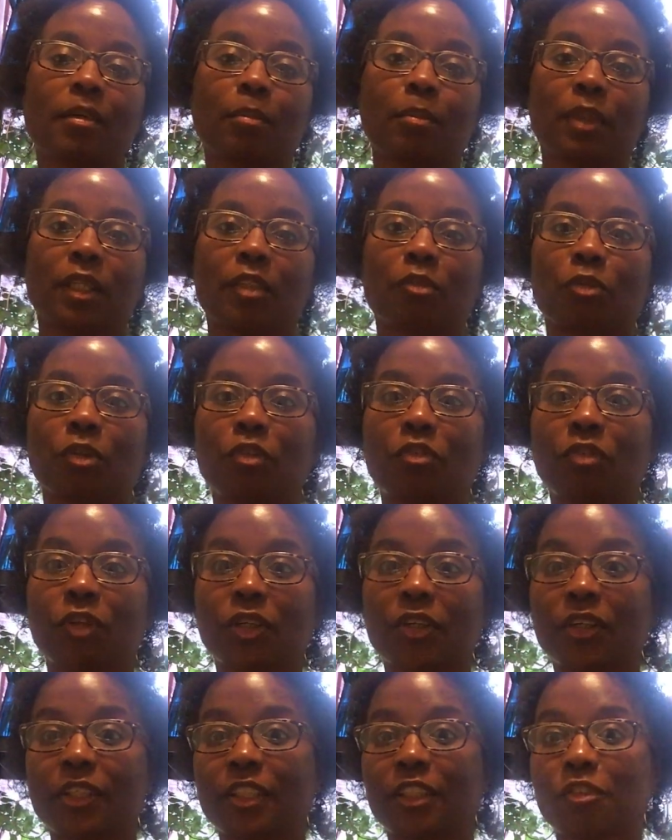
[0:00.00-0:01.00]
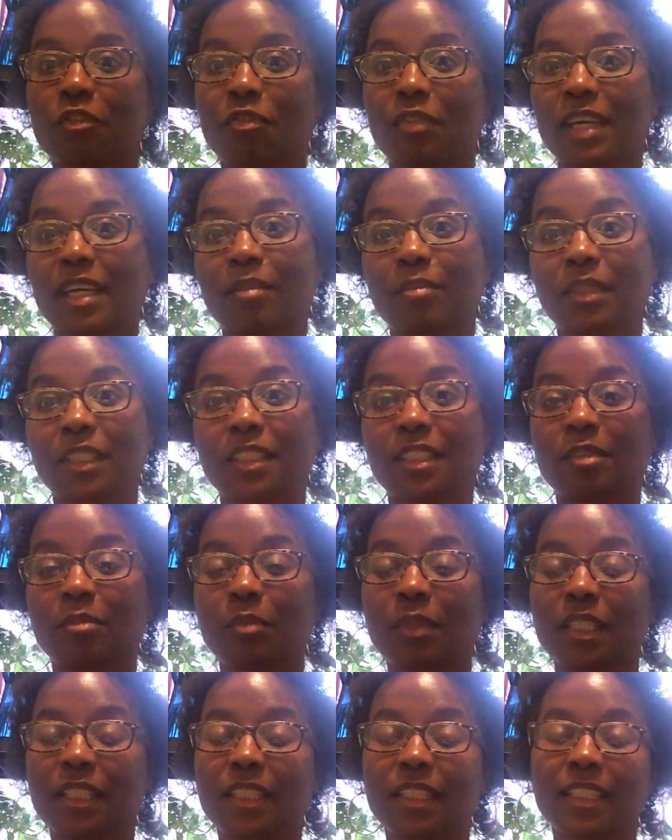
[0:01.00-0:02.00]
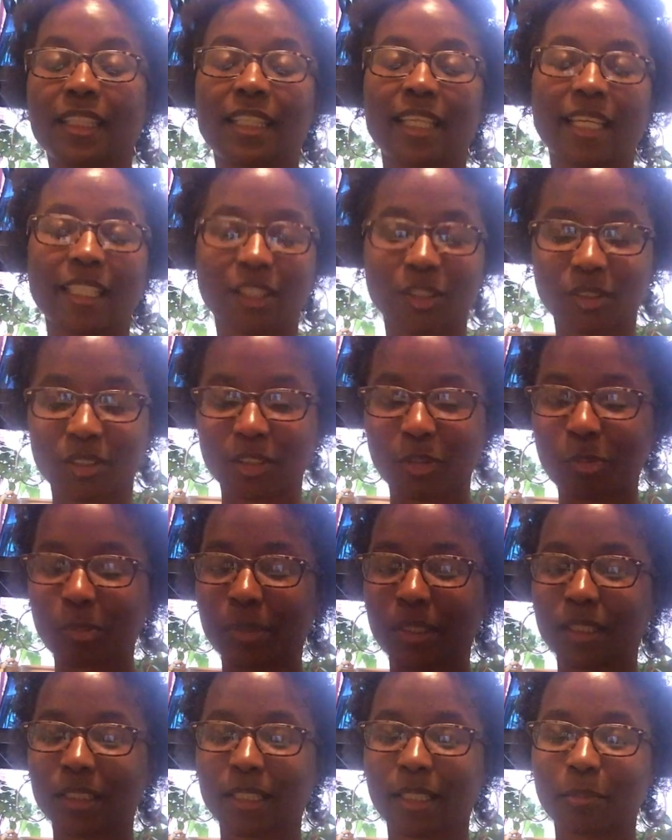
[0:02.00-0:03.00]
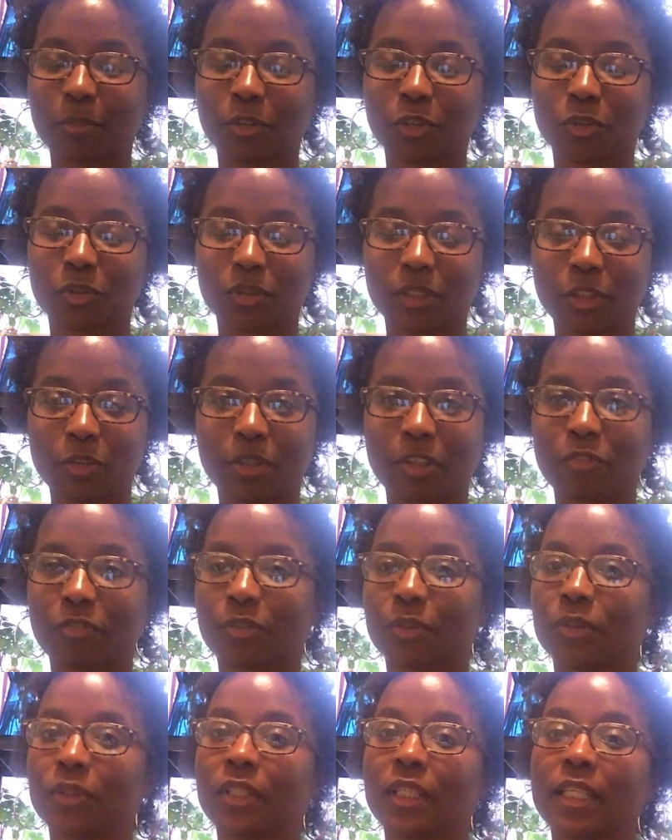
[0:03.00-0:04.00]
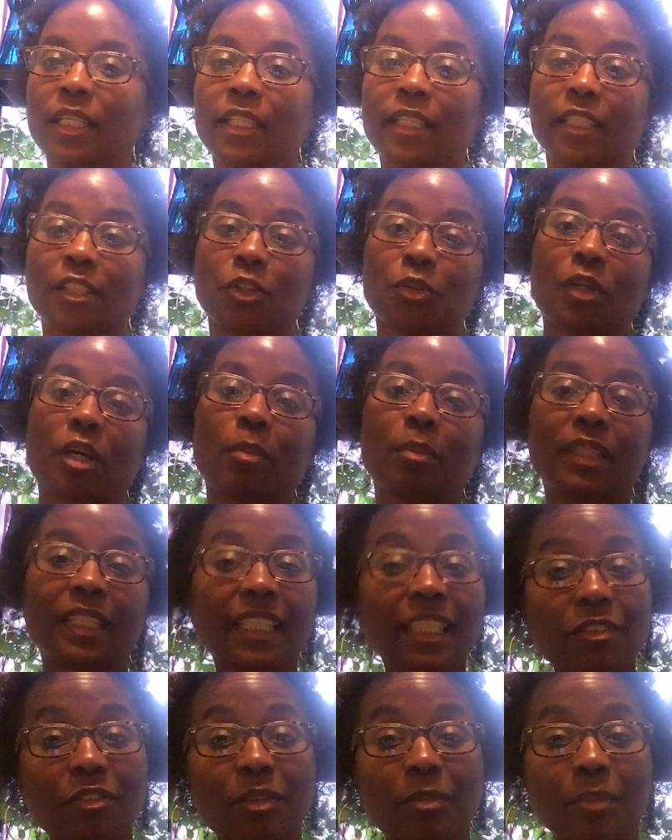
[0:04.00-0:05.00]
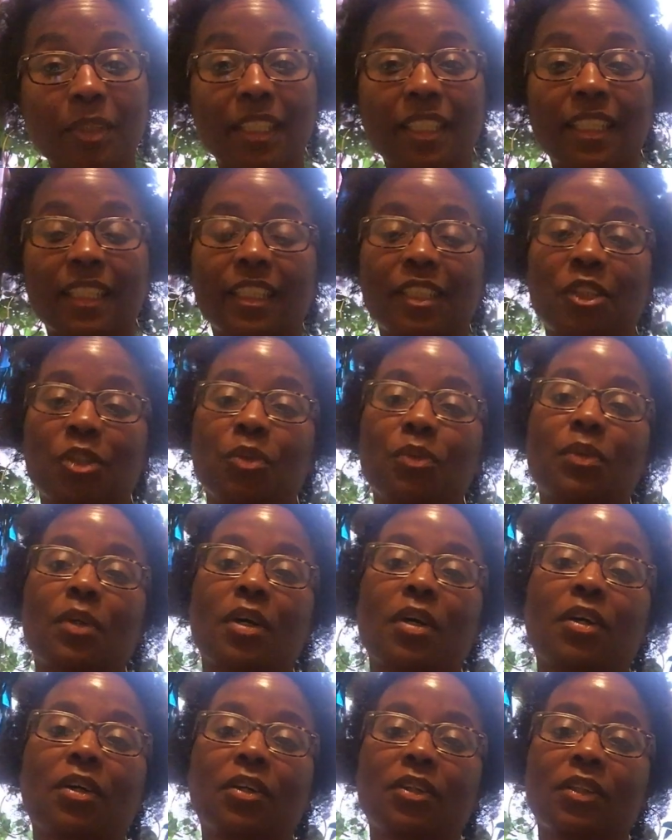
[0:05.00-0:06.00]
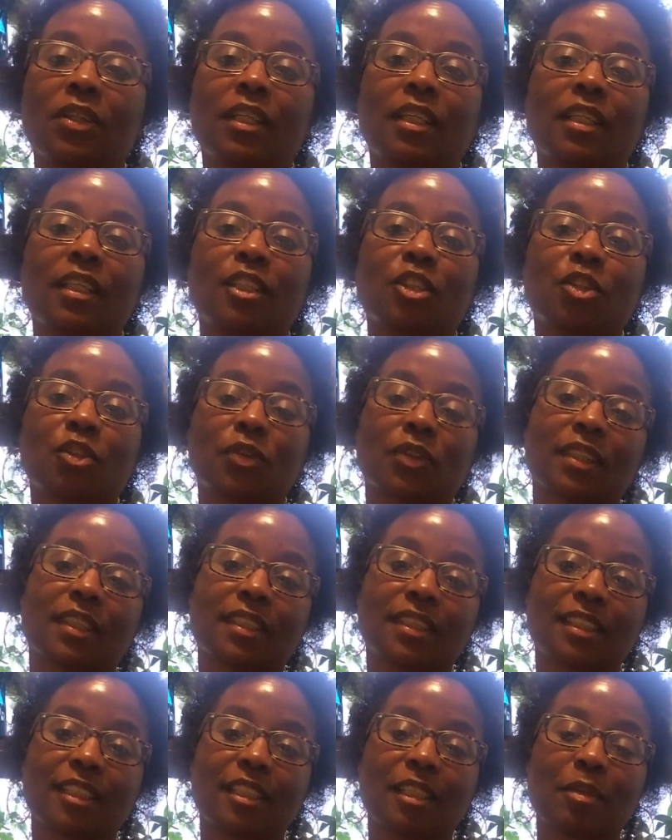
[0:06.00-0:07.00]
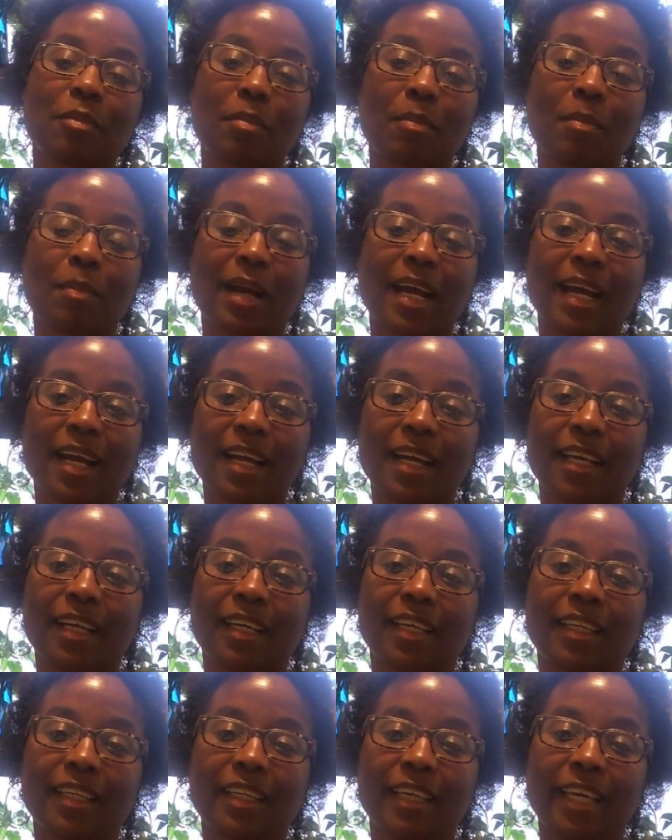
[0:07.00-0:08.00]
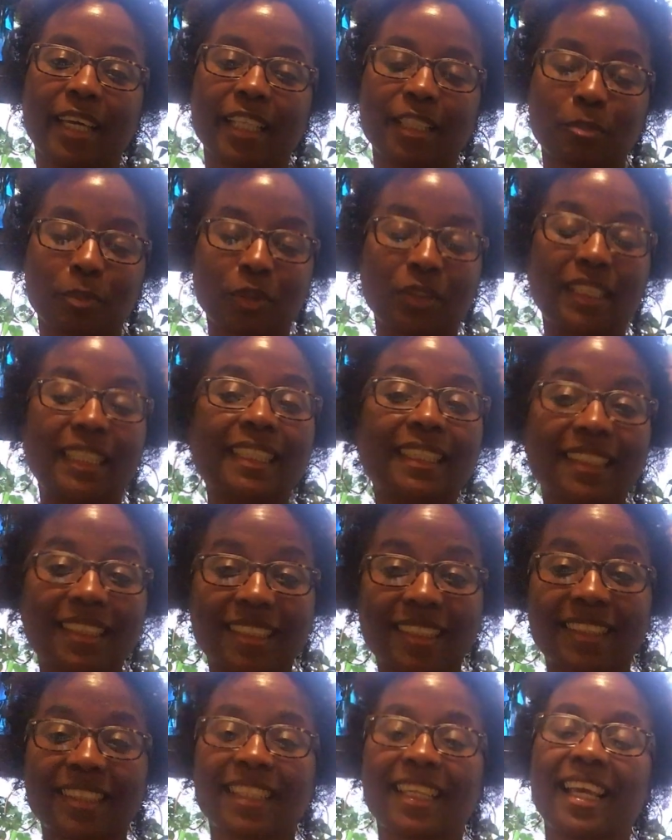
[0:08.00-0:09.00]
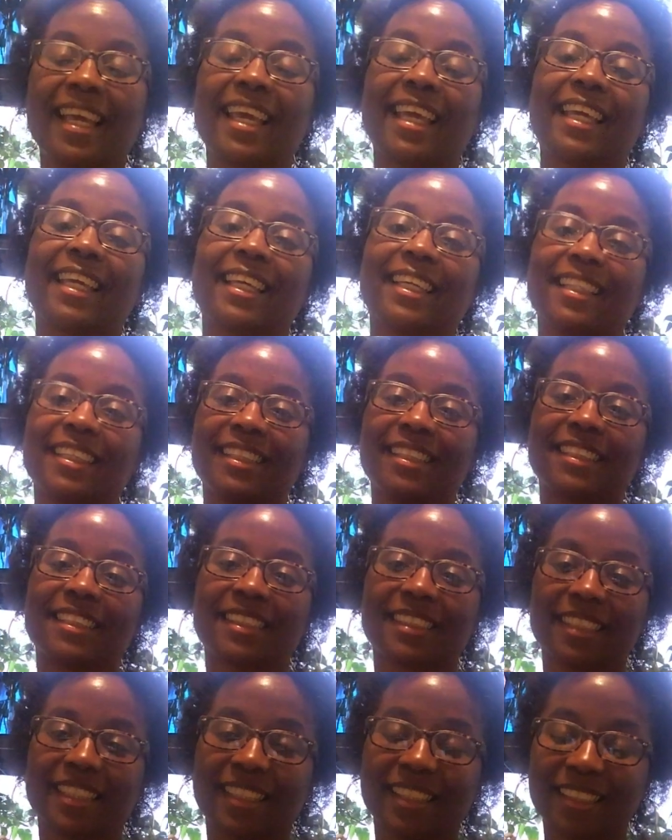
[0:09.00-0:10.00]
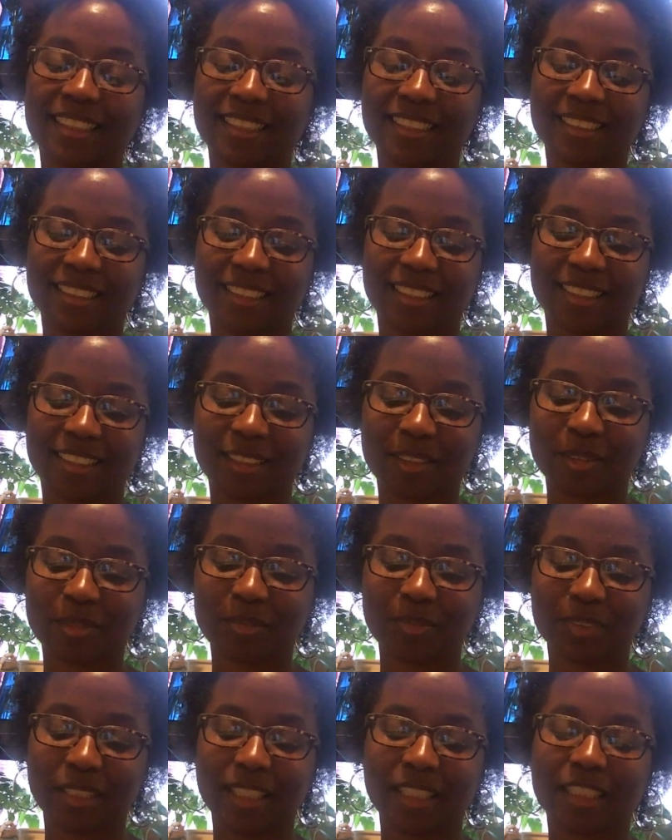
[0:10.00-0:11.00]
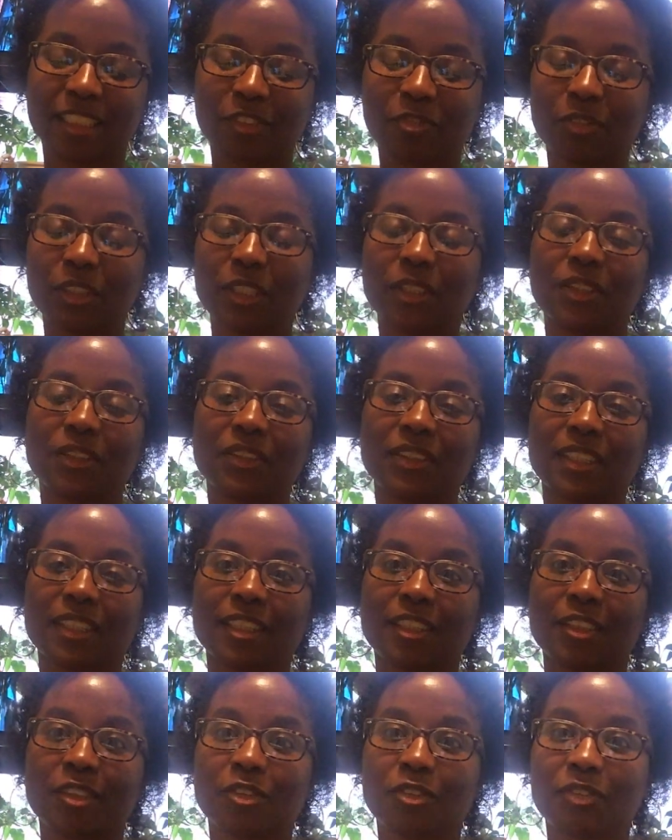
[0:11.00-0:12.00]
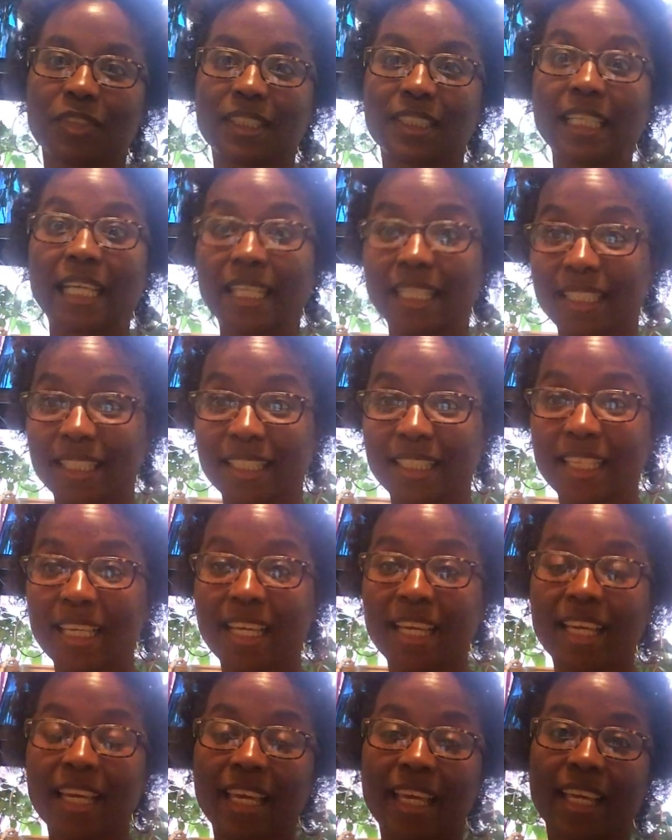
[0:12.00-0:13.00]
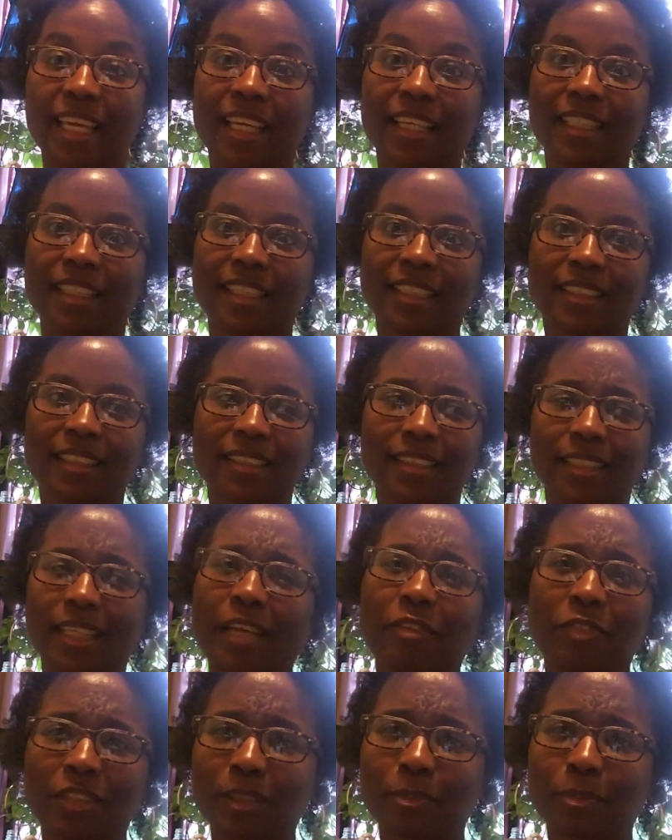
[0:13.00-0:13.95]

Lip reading: been referring your family to me. Thank you so much. I'm truly grateful that you all believe in me and that you all trust my expertise in this field of study and in this life